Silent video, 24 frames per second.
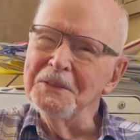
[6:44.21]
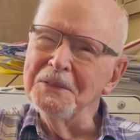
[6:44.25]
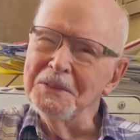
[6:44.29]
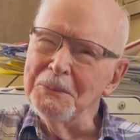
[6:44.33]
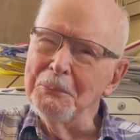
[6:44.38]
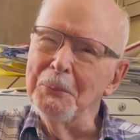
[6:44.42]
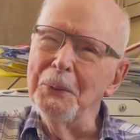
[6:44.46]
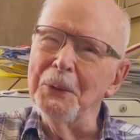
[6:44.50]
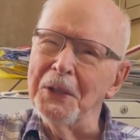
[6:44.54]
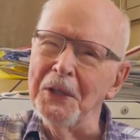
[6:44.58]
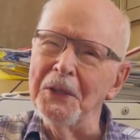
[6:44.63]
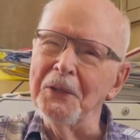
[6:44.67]

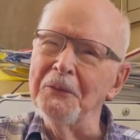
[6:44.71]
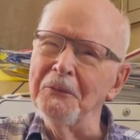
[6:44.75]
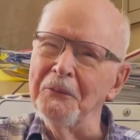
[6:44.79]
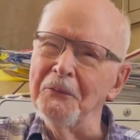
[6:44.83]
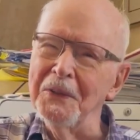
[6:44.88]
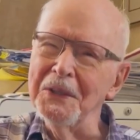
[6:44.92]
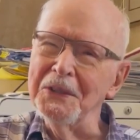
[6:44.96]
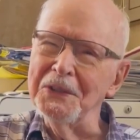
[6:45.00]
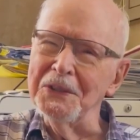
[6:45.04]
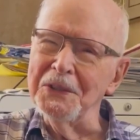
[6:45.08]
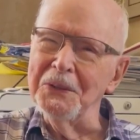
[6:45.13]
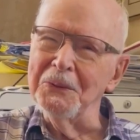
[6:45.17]
pretty
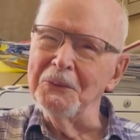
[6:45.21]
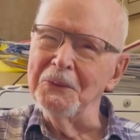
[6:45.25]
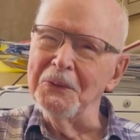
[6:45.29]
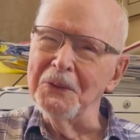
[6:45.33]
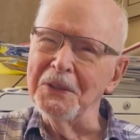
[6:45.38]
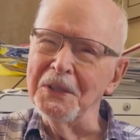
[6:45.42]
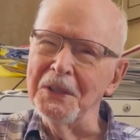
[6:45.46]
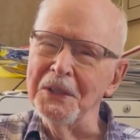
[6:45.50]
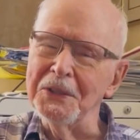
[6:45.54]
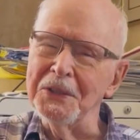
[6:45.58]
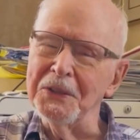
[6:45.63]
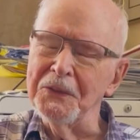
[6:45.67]
conversant with
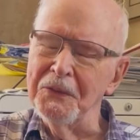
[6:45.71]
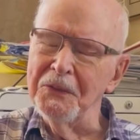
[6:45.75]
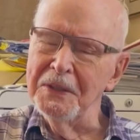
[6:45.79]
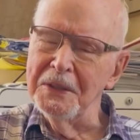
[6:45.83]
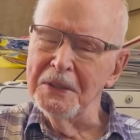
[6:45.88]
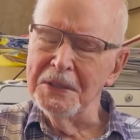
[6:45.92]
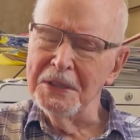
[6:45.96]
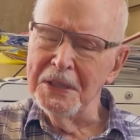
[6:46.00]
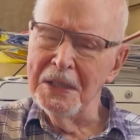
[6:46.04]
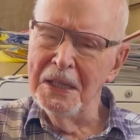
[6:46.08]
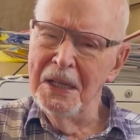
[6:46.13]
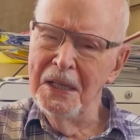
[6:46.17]
those
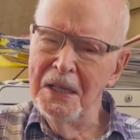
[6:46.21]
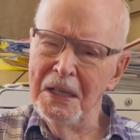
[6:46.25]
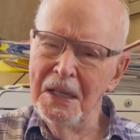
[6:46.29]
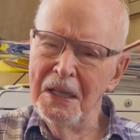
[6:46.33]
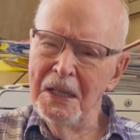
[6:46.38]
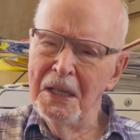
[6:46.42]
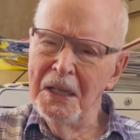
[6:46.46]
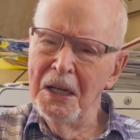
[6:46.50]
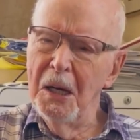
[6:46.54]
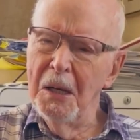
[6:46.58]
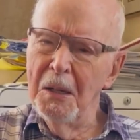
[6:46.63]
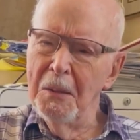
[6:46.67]
fields,
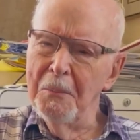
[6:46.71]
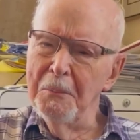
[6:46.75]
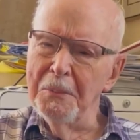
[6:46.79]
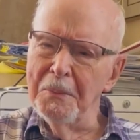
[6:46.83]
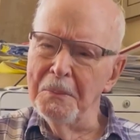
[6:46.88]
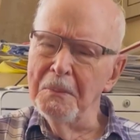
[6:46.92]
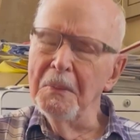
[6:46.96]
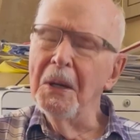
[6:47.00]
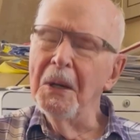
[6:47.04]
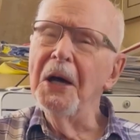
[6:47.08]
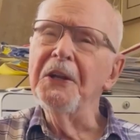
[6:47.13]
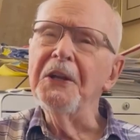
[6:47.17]
and
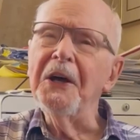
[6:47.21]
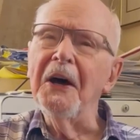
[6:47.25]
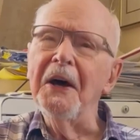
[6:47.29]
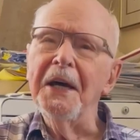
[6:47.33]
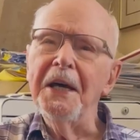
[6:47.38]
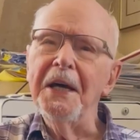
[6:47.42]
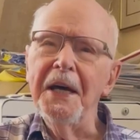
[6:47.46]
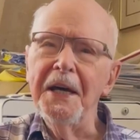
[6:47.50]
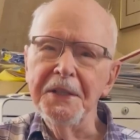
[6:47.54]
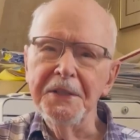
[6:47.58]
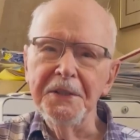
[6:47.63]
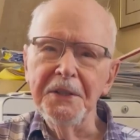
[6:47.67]
I
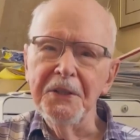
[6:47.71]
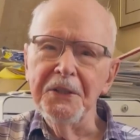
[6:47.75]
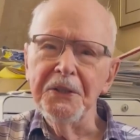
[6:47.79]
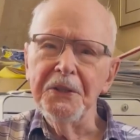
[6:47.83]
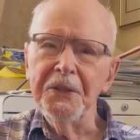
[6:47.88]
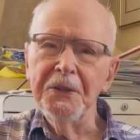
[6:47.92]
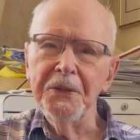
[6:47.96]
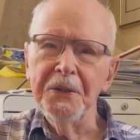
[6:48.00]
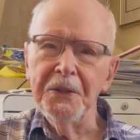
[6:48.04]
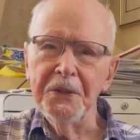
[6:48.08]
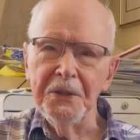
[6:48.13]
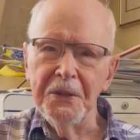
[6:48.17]
hadn't
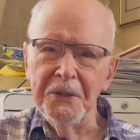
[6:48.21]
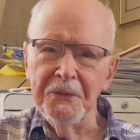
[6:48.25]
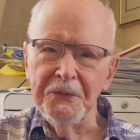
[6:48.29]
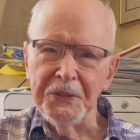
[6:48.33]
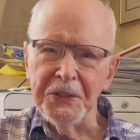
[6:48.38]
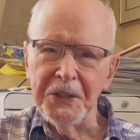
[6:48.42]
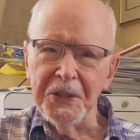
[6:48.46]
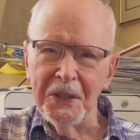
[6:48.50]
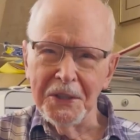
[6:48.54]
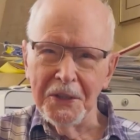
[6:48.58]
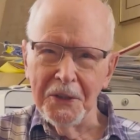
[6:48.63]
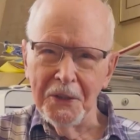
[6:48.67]
heard of
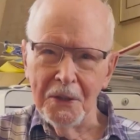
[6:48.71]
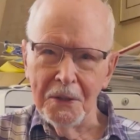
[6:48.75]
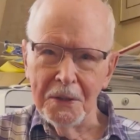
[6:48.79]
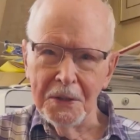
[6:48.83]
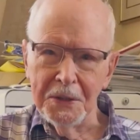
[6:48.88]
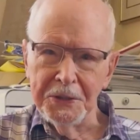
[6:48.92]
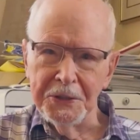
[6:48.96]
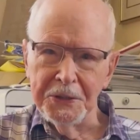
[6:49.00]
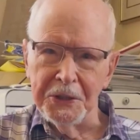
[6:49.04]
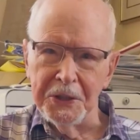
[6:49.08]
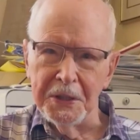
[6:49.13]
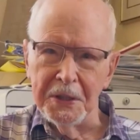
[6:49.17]

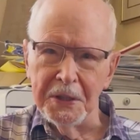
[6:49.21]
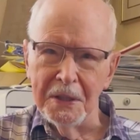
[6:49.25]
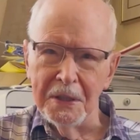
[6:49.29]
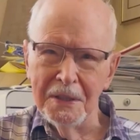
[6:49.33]
psychology